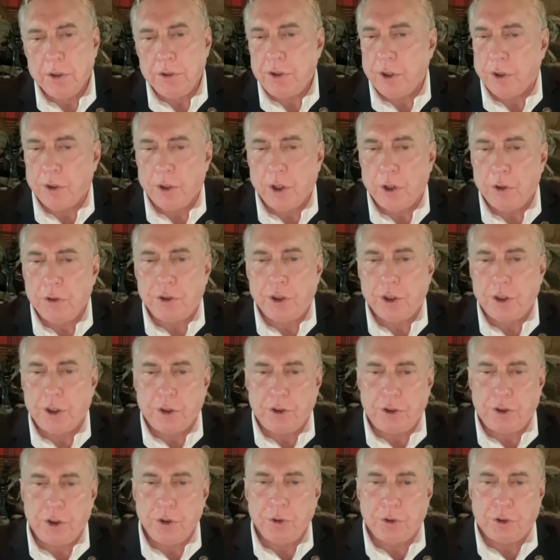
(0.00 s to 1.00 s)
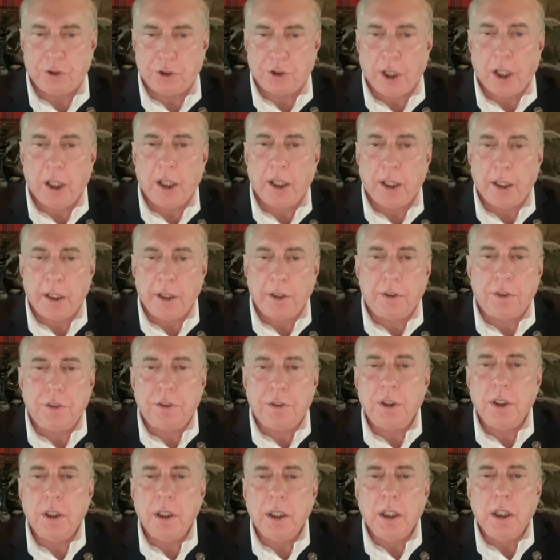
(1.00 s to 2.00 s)
So those are the two sides.
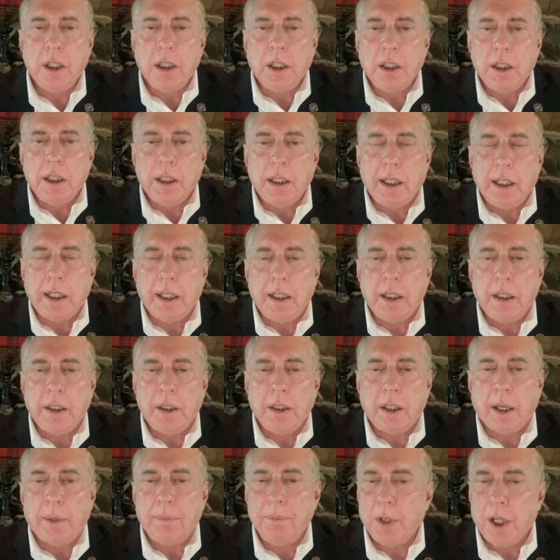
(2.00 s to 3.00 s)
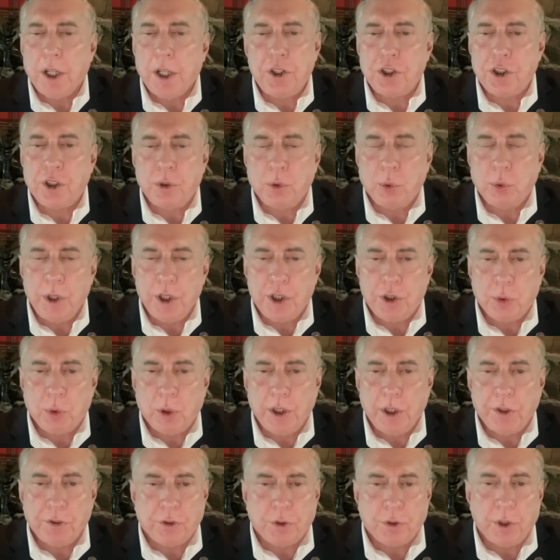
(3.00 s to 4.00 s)
And I'm not sure which one
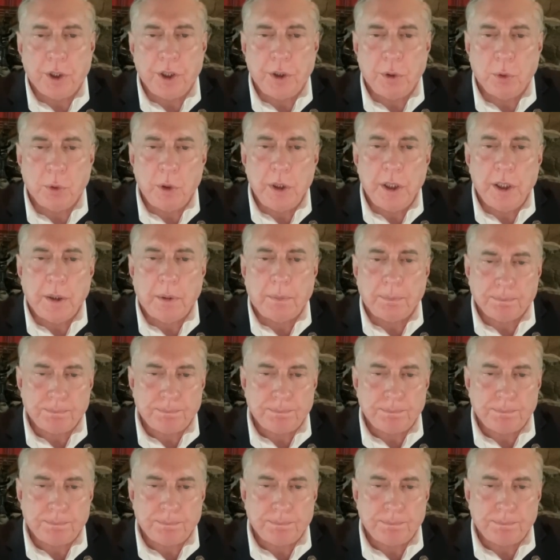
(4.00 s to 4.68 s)
is going to win.